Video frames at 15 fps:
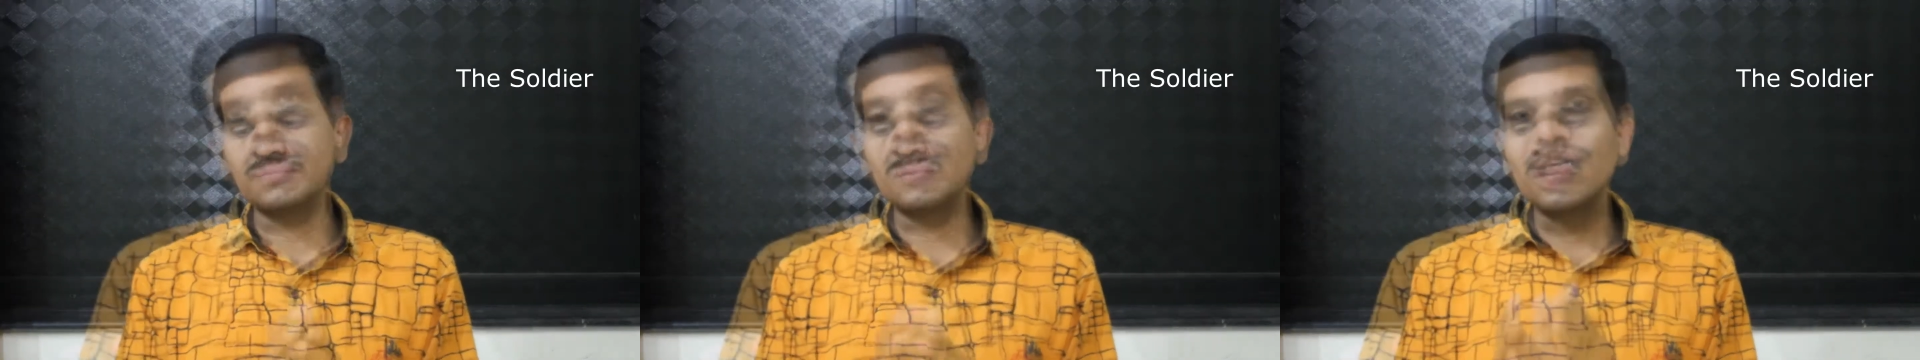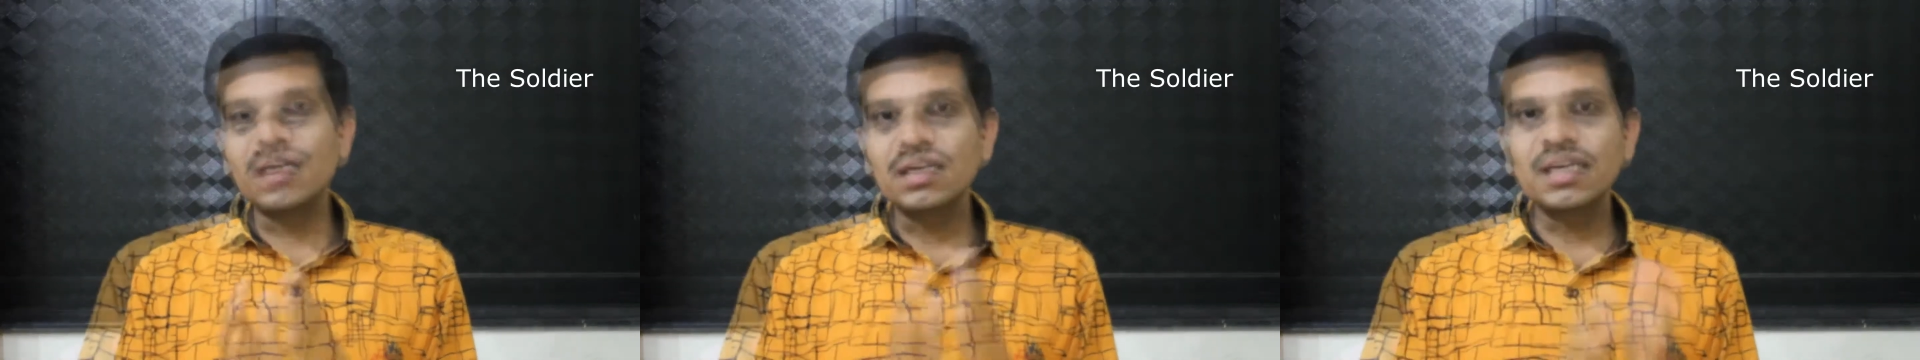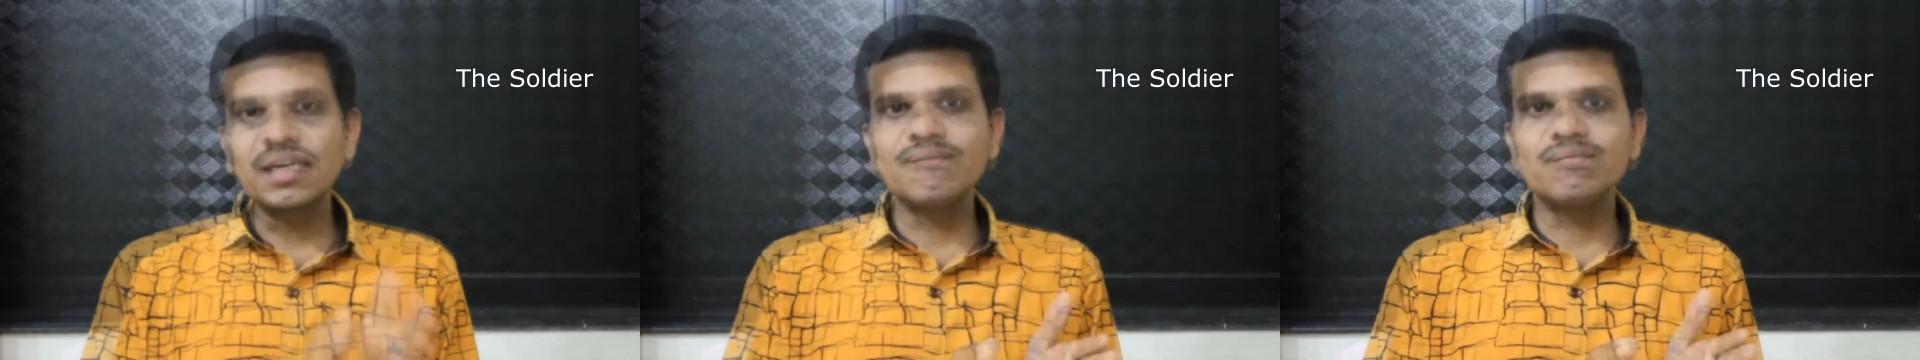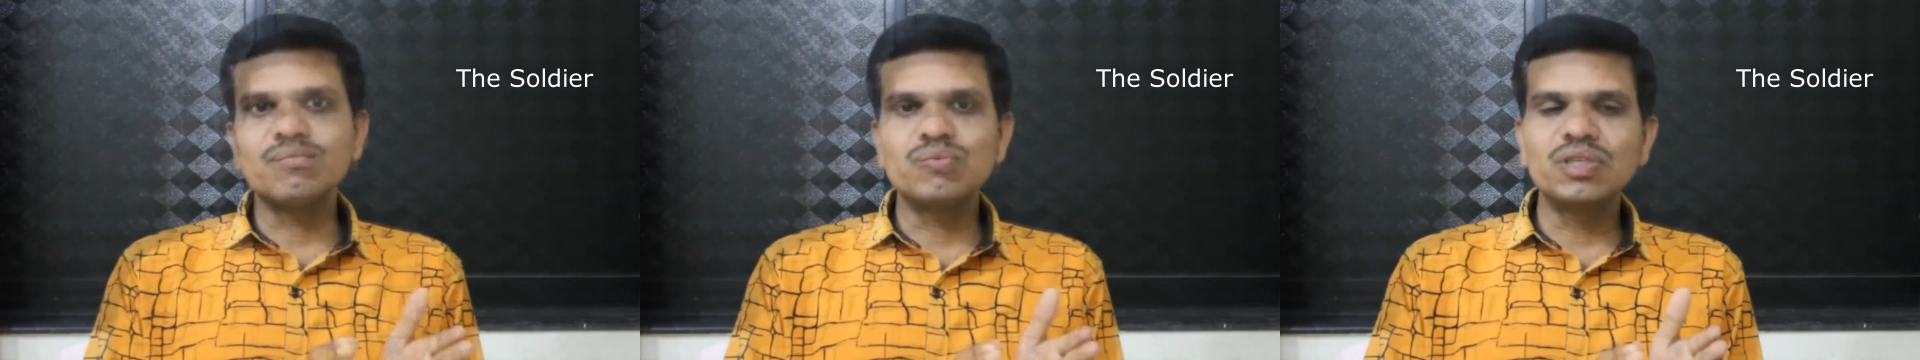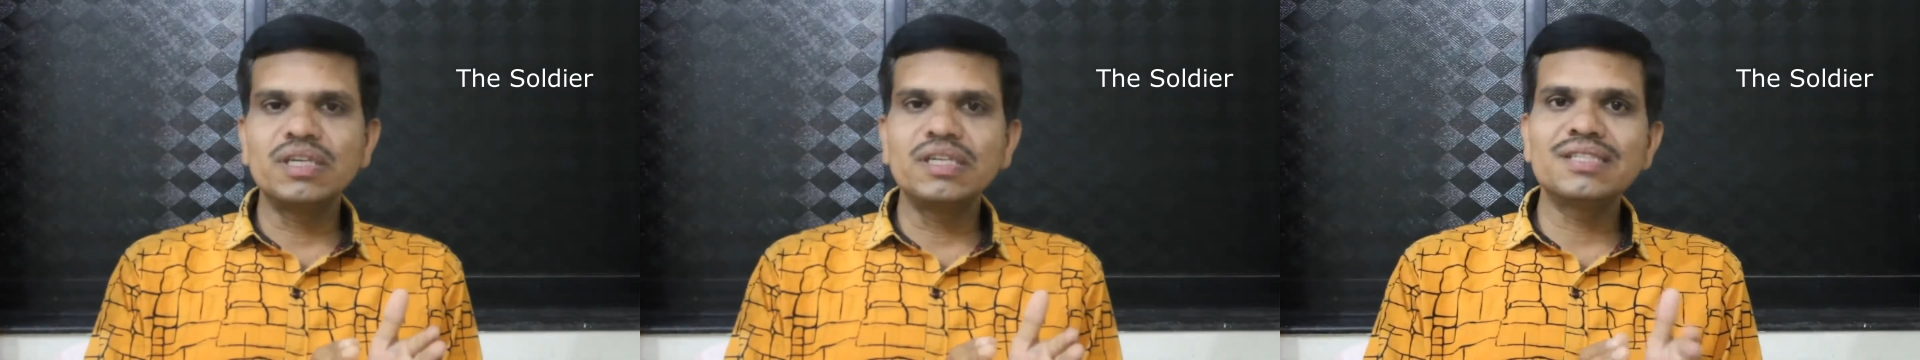And
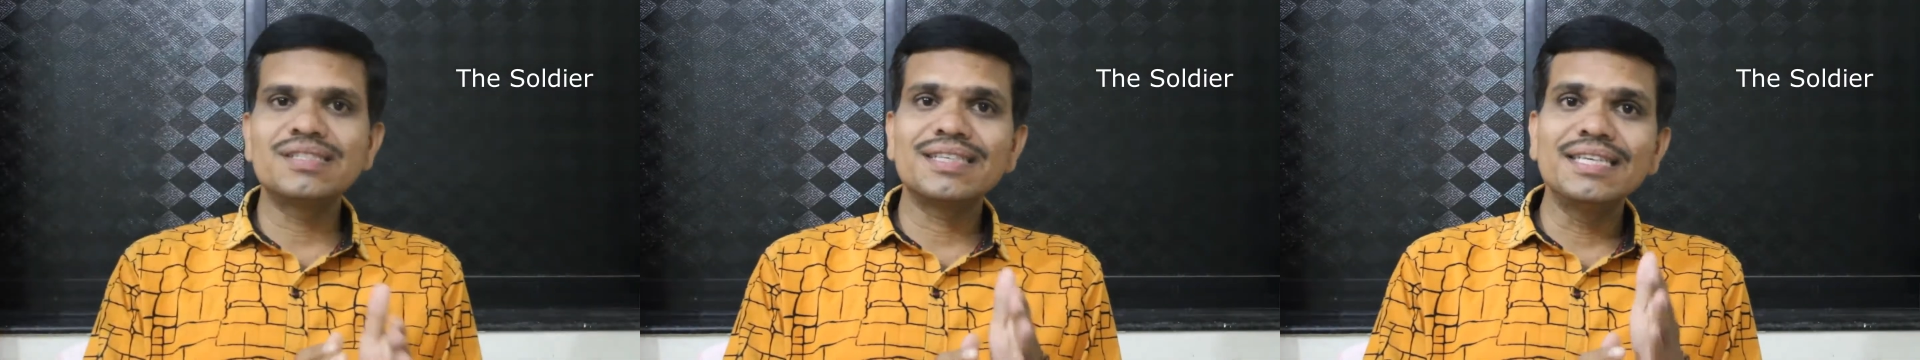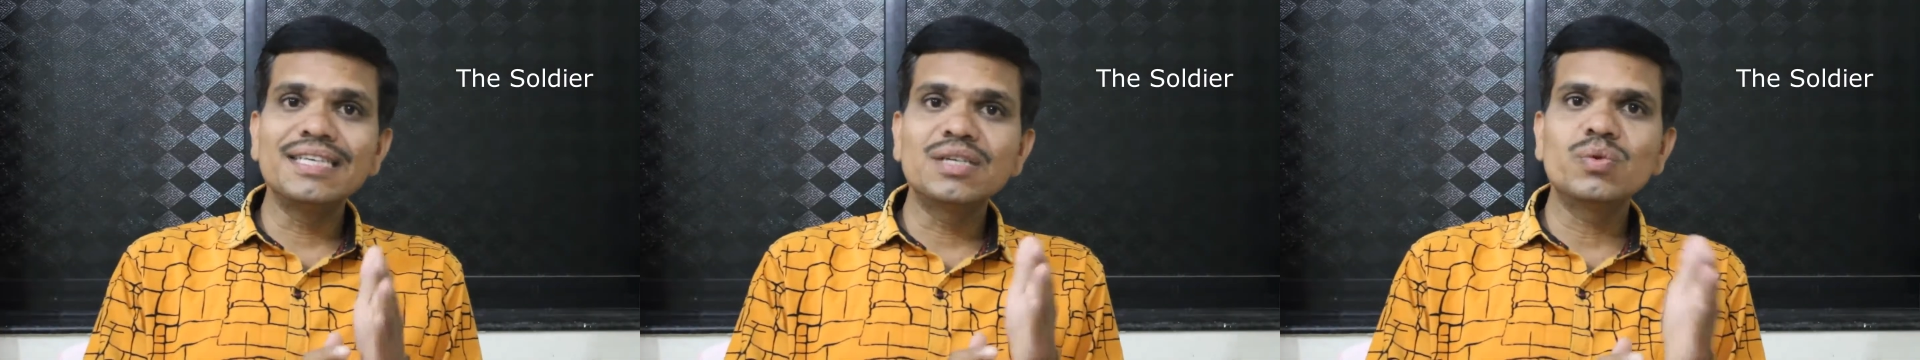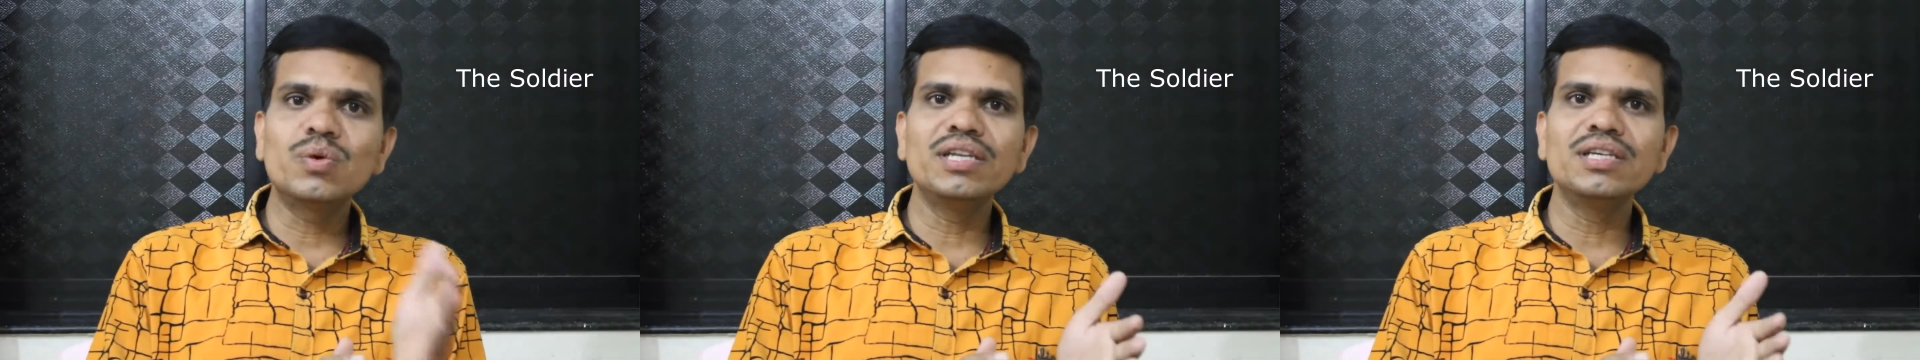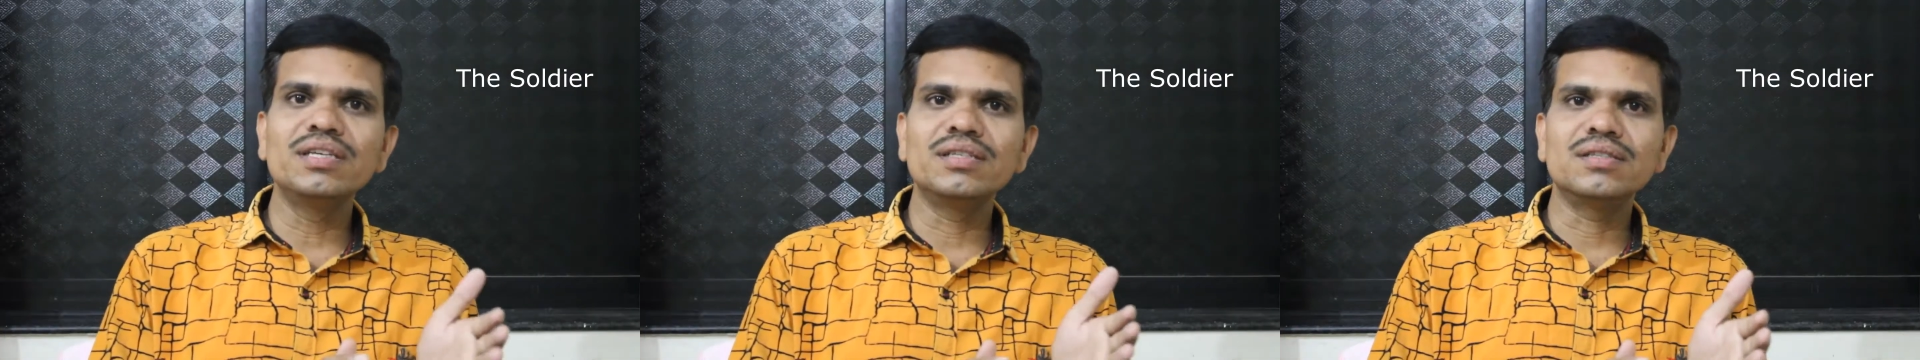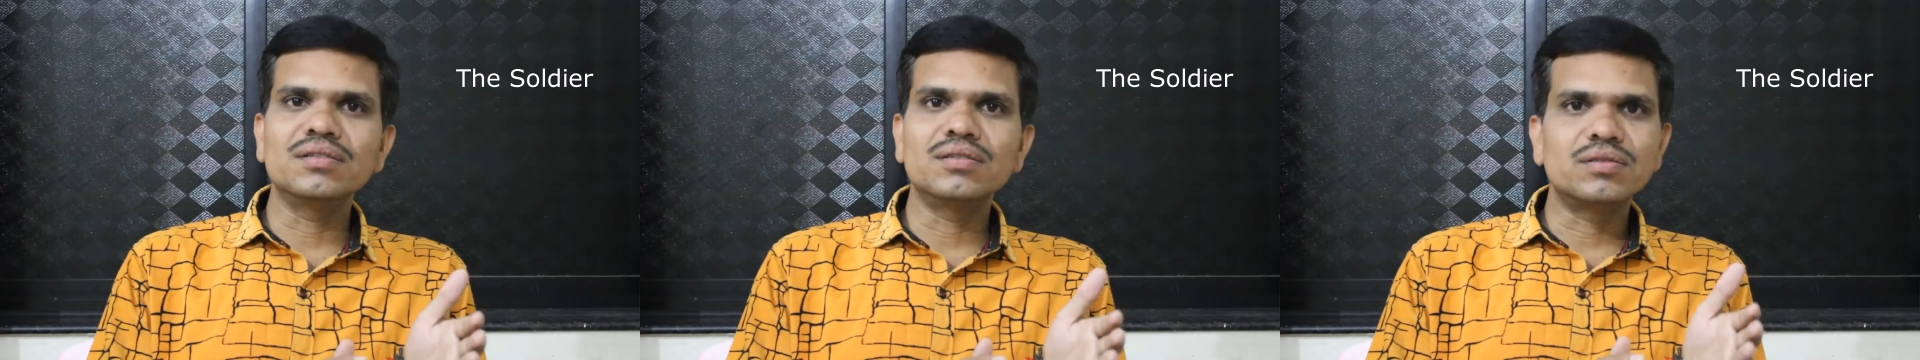again there is
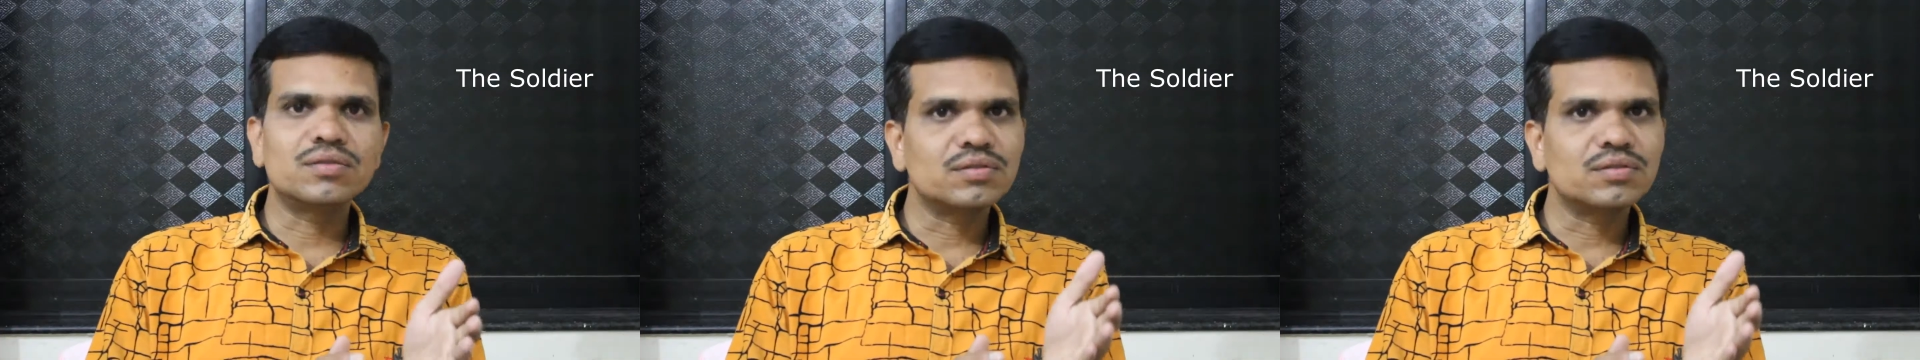equally